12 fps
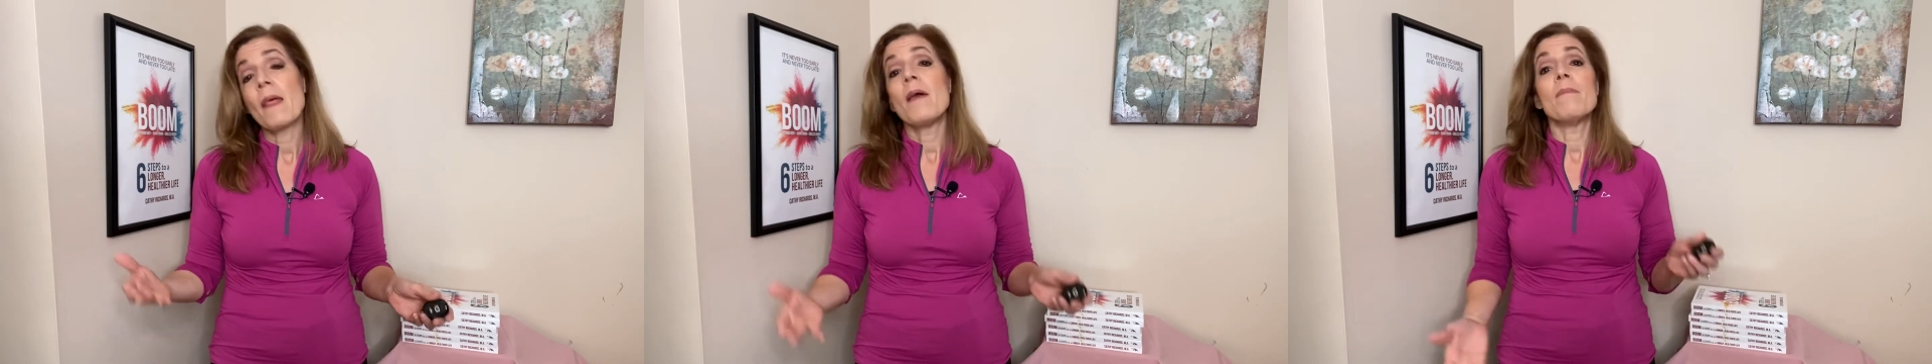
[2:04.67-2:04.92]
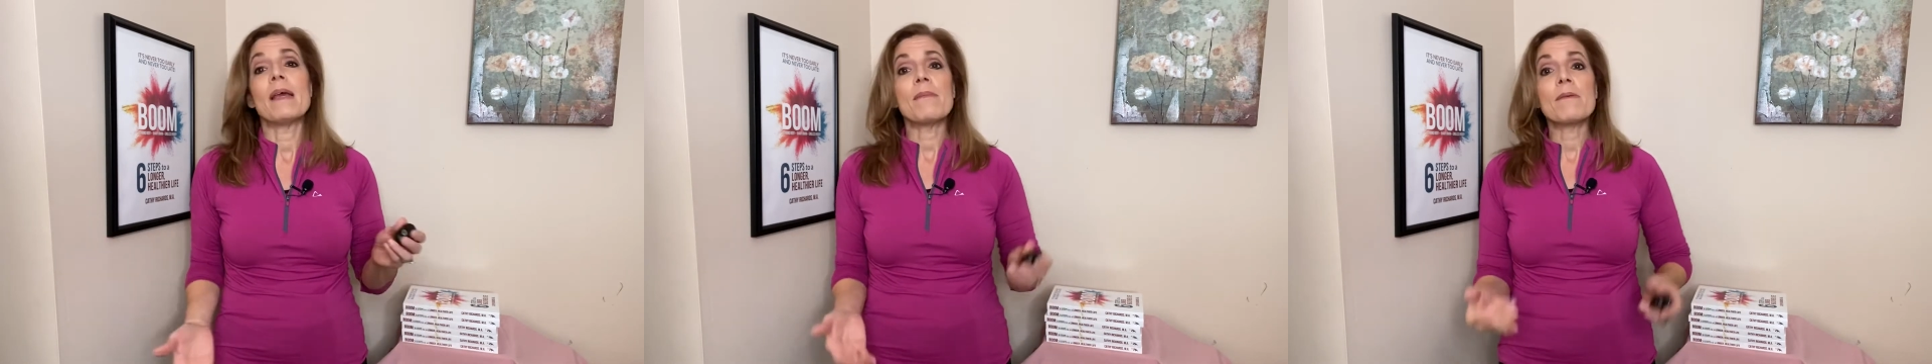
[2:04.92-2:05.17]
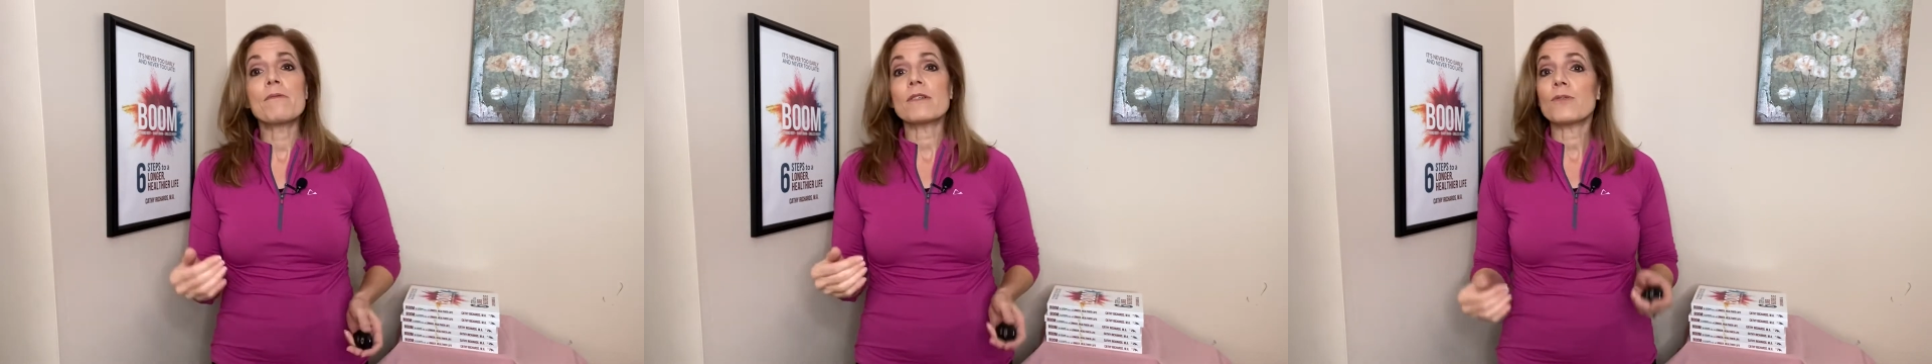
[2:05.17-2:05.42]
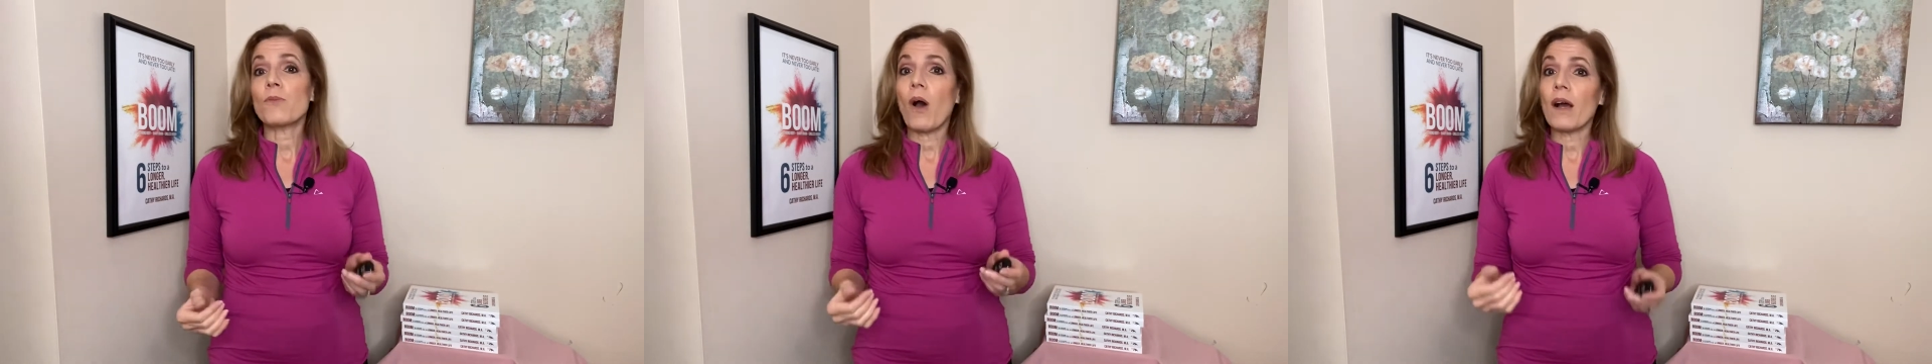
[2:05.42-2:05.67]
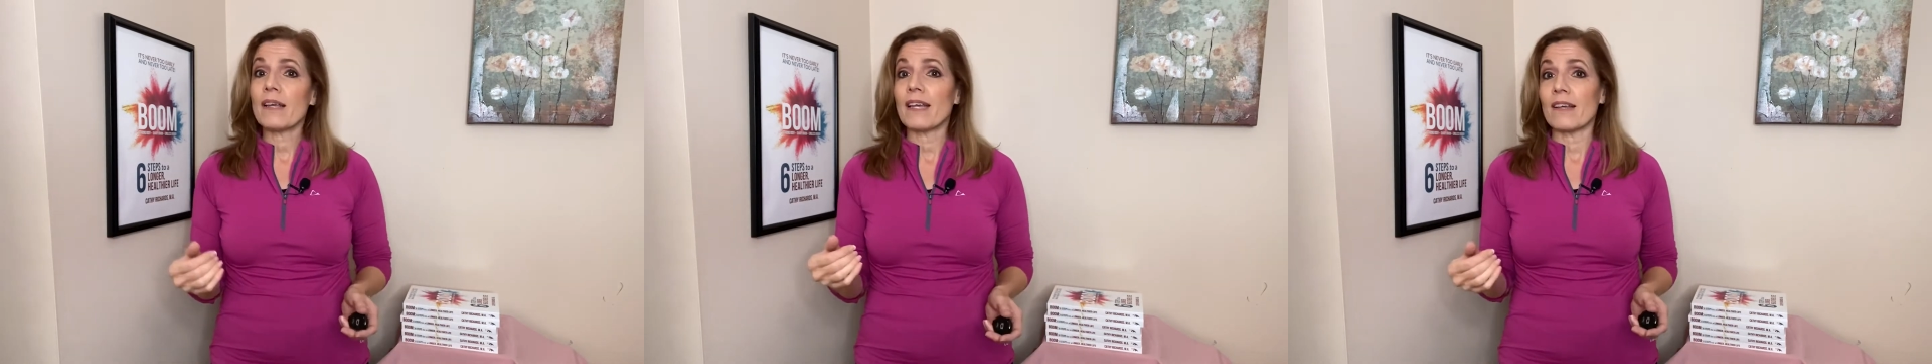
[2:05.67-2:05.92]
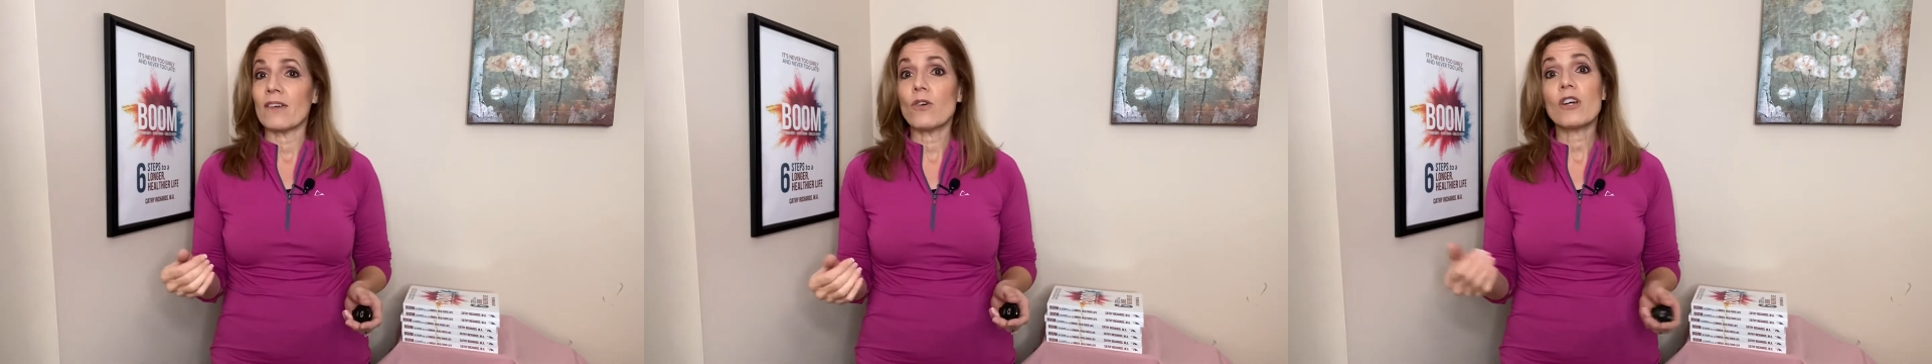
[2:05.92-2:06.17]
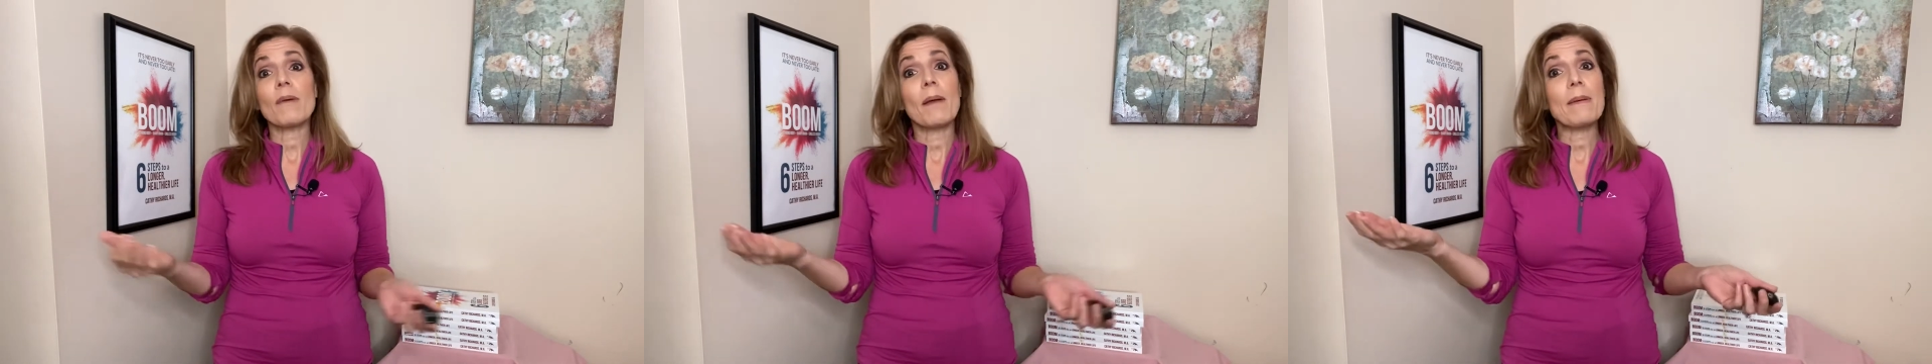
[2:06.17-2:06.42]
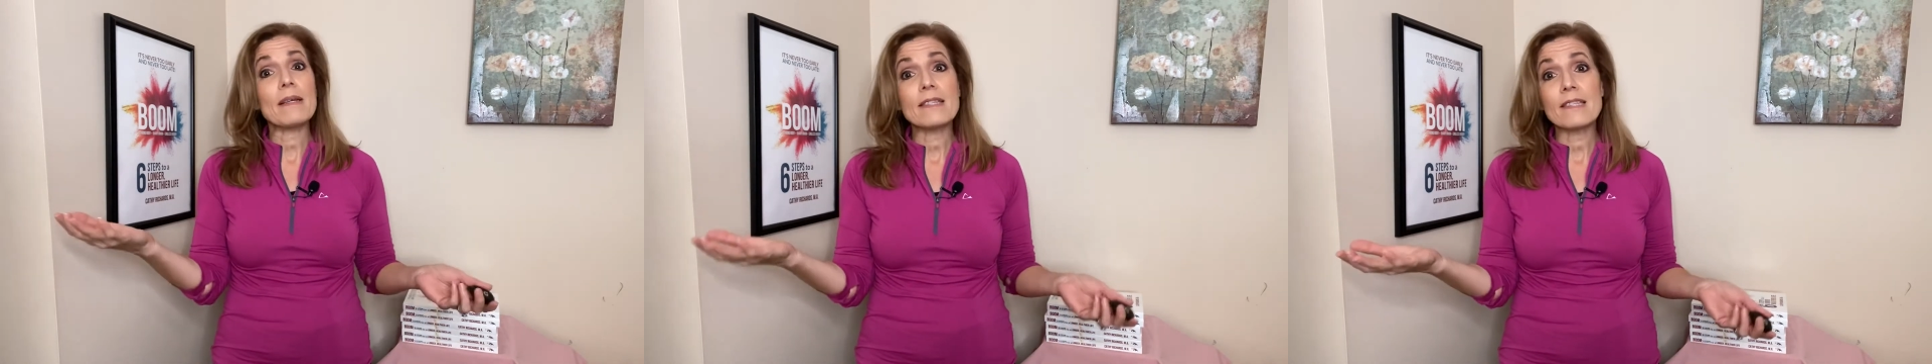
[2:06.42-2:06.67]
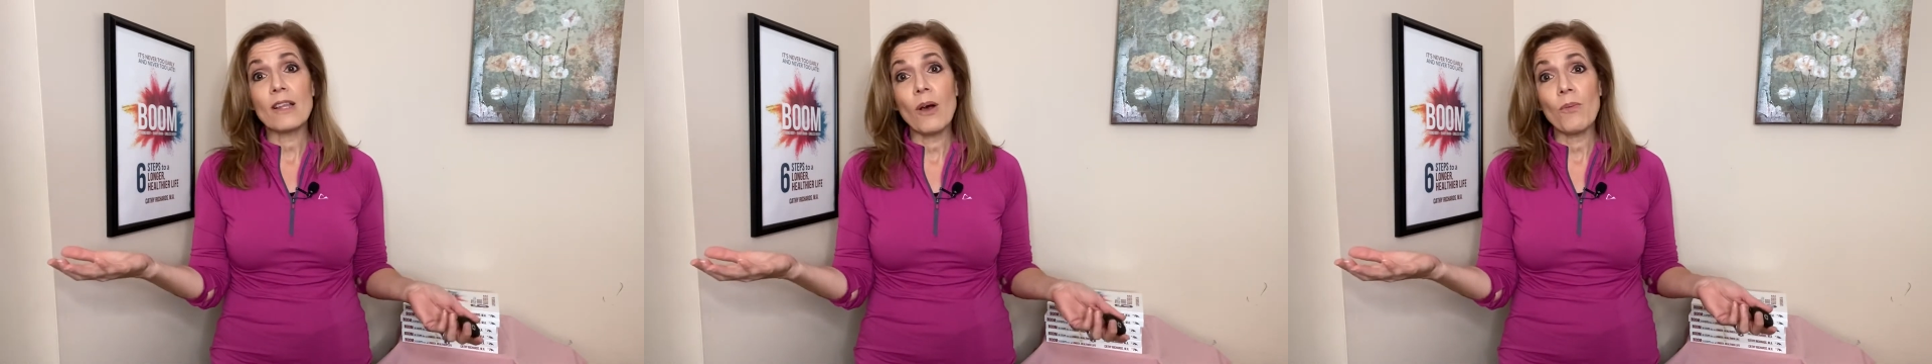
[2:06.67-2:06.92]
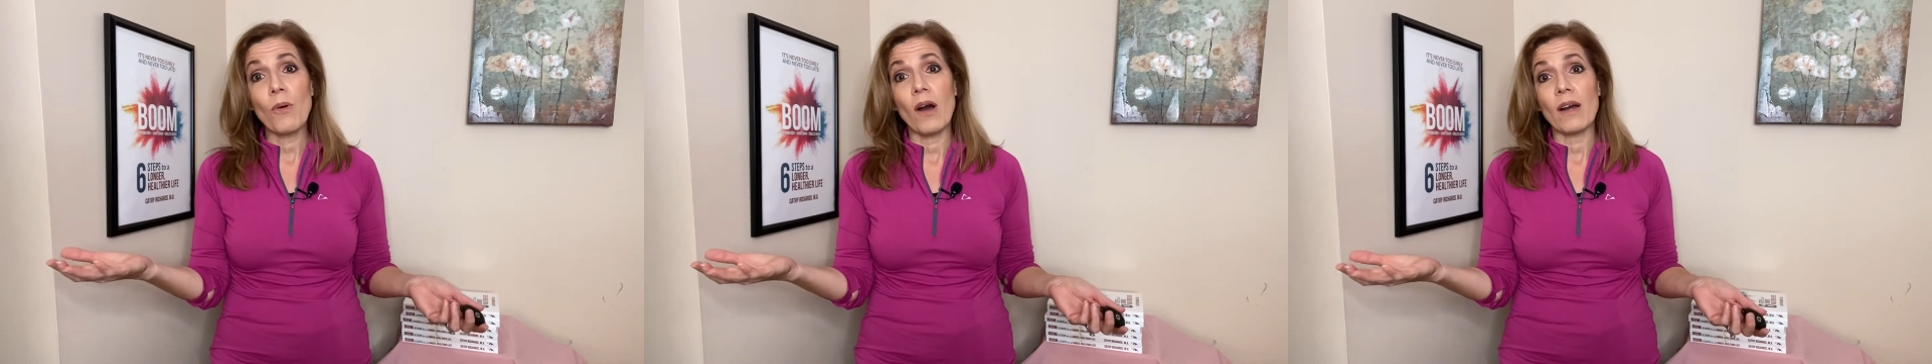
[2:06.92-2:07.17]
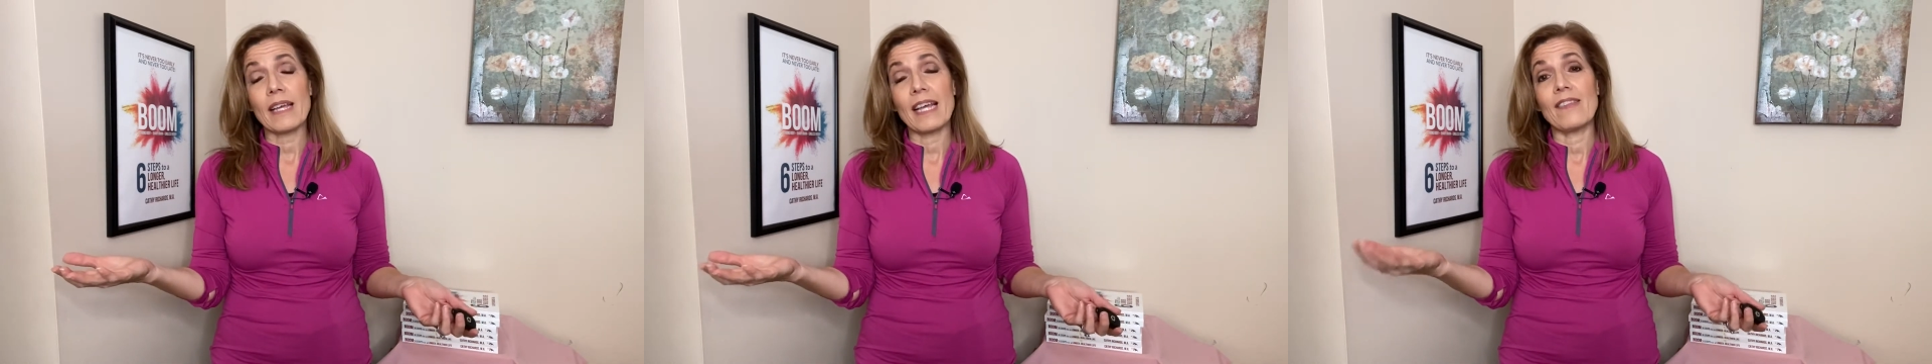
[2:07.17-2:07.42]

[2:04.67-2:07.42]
Maybe brisk walking, or it might be a slow walk